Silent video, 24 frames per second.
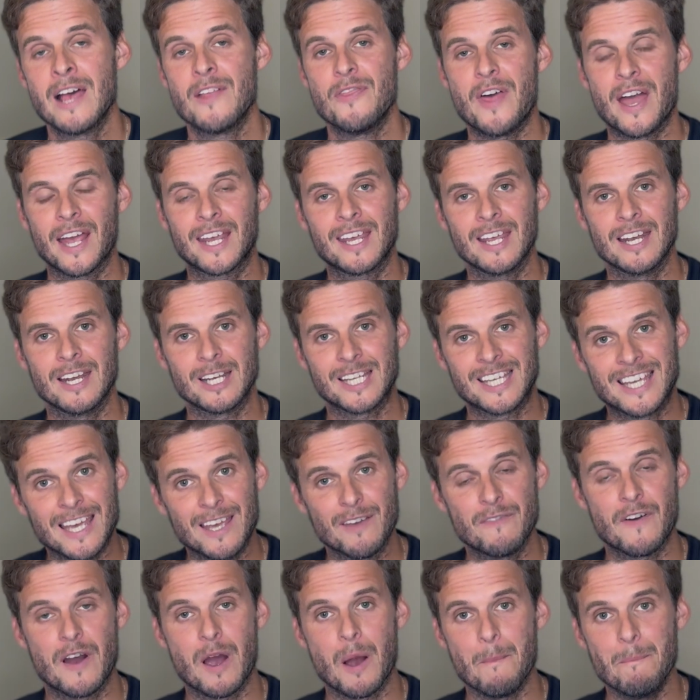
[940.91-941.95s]
that can
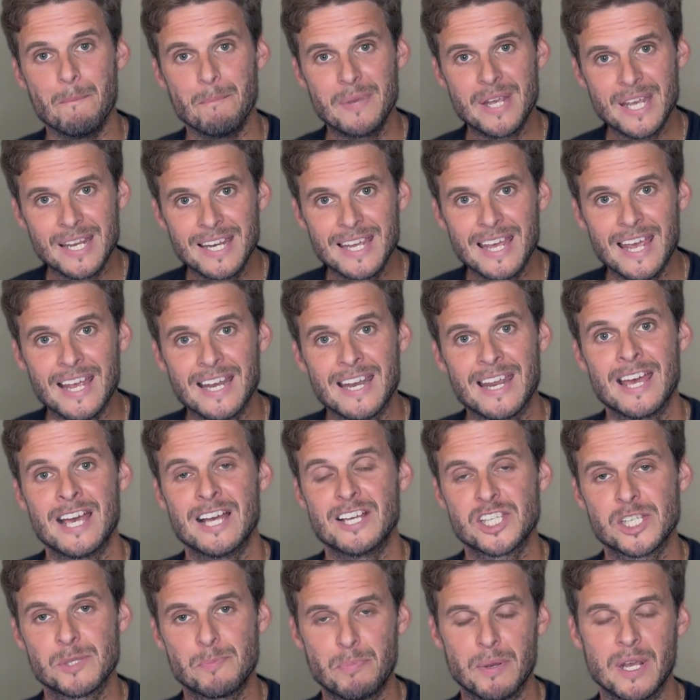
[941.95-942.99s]
give immediate
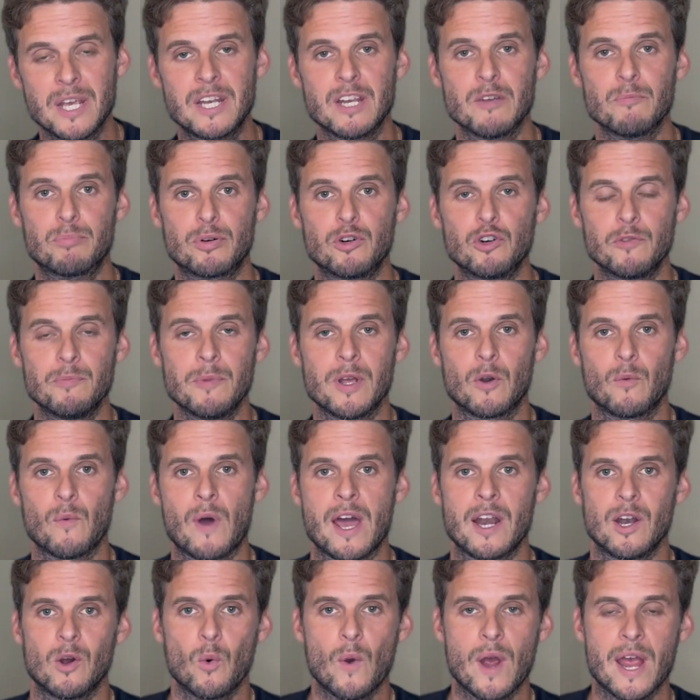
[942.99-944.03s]
speed improvement
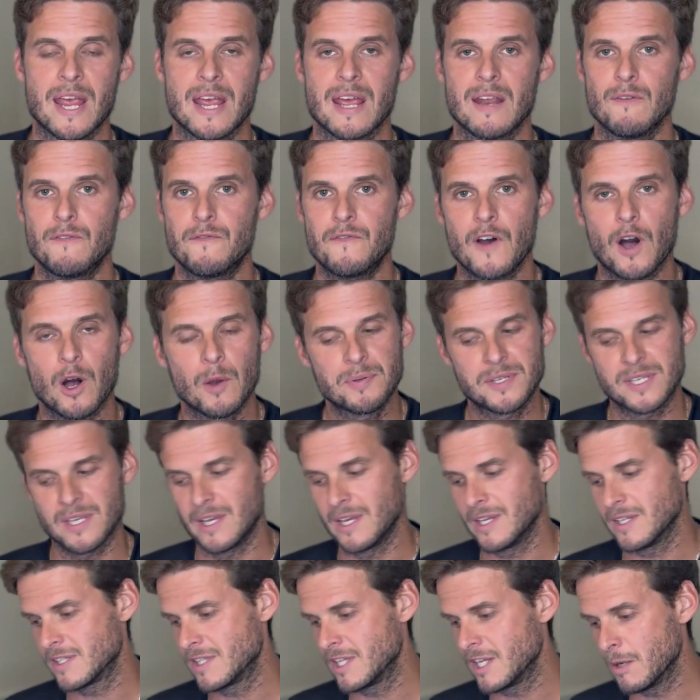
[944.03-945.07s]
right away. And Phelps
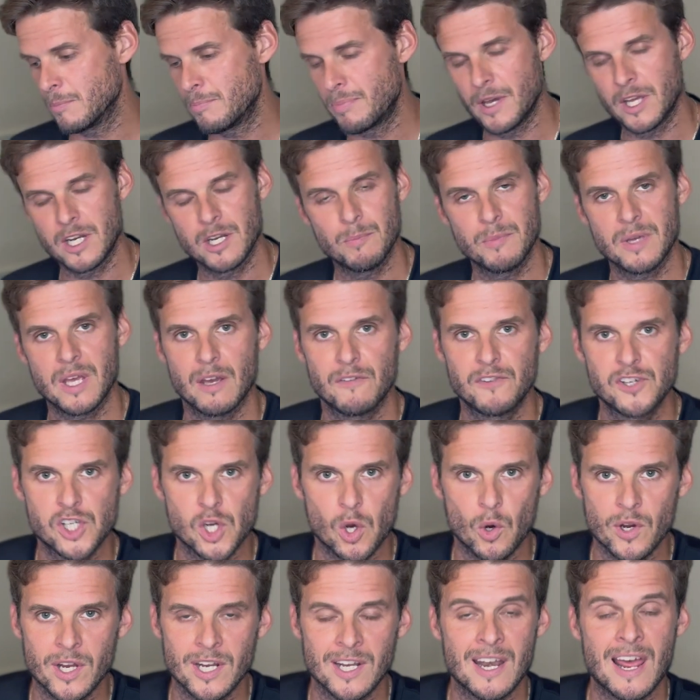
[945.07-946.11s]
is the epitome of
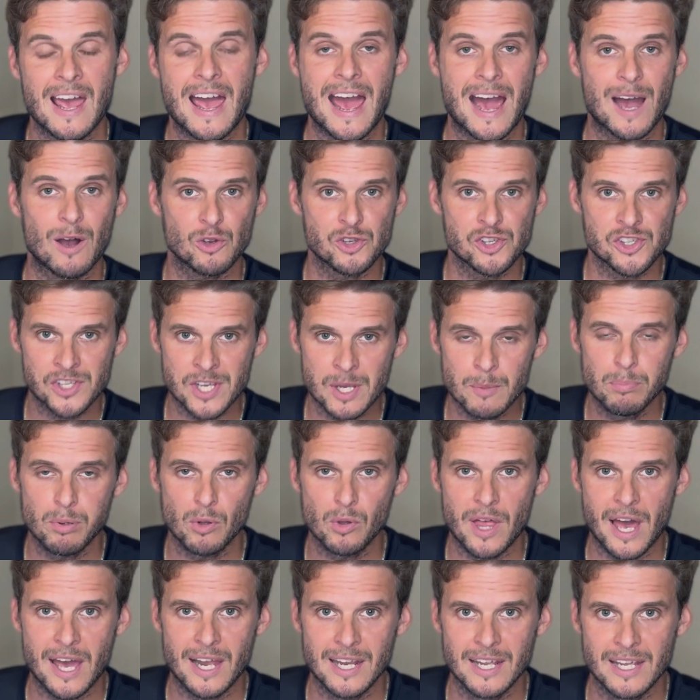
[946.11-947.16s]
showing how simple
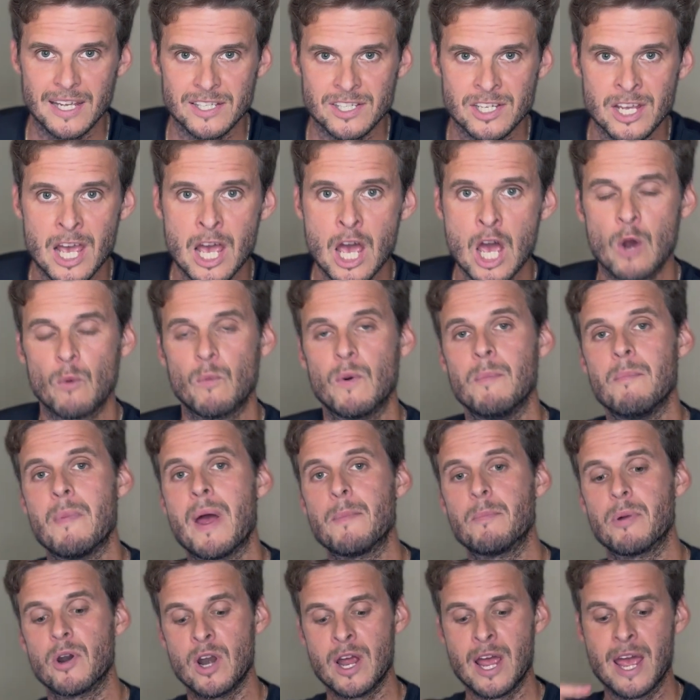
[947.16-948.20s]
that is.
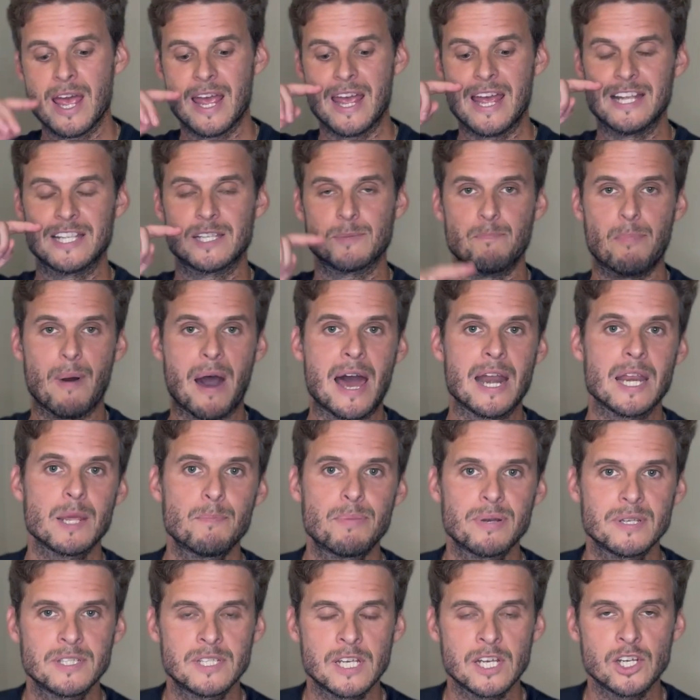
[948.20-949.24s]
Remember, it's body
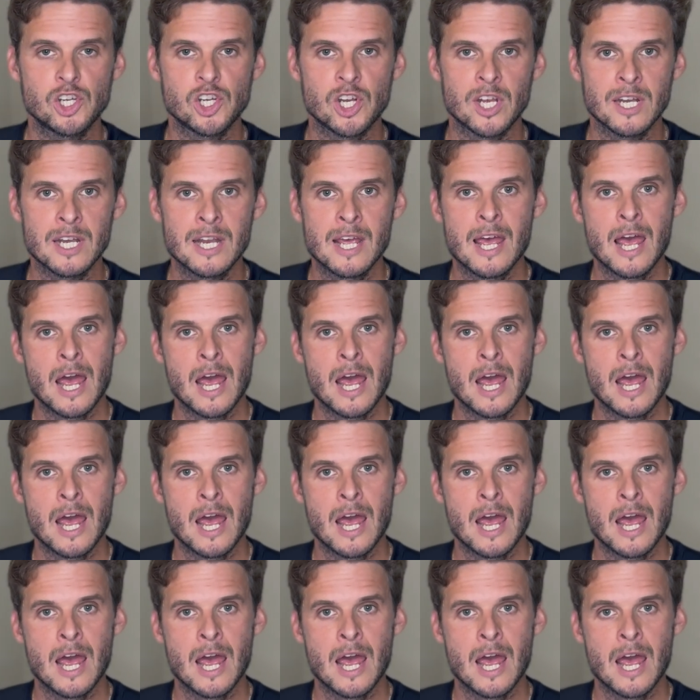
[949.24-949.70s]
position,